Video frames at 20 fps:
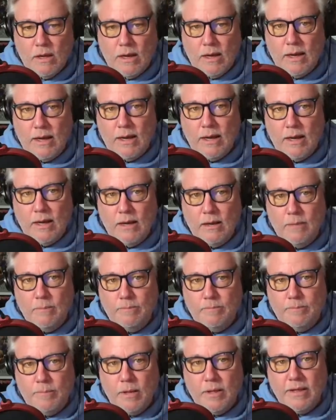Well,
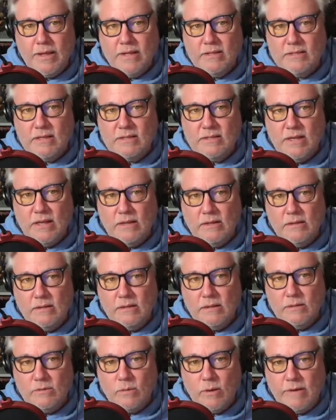I guess that's it.
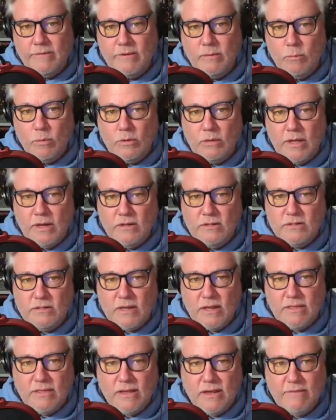Do I have any more letters?
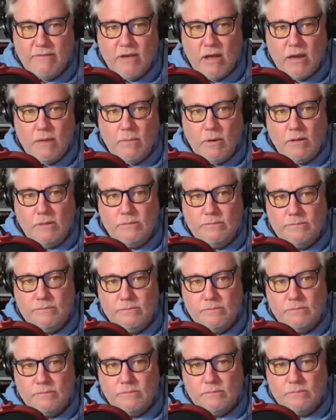I think I've got them all.
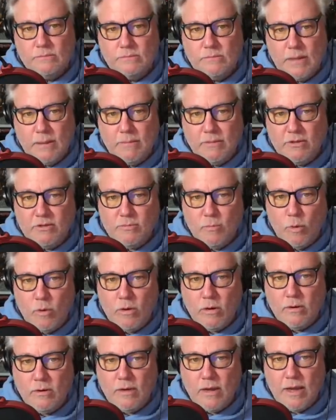Maybe there's
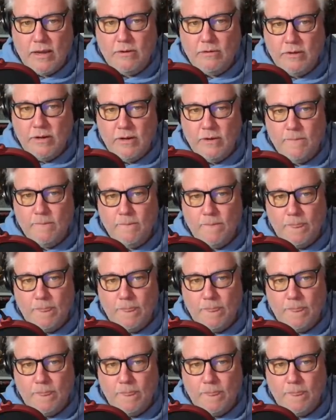more. I don't know.